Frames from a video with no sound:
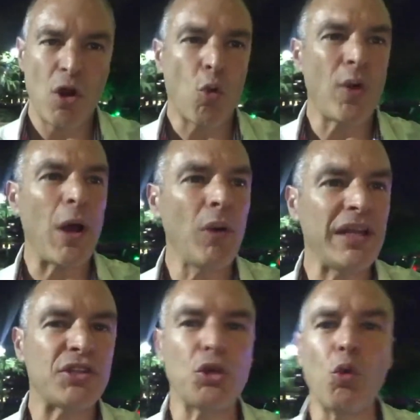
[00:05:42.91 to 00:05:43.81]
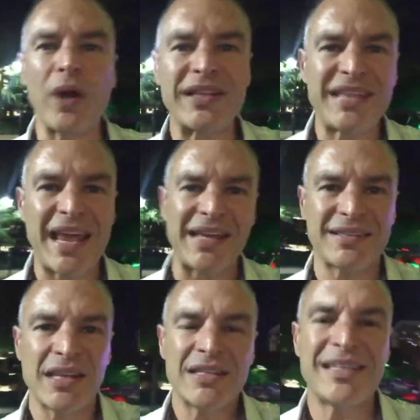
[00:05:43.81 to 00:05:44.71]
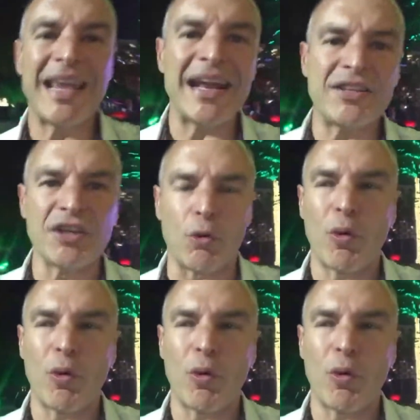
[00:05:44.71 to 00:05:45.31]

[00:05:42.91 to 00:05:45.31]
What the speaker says: We're not willing to do what it takes to get it done.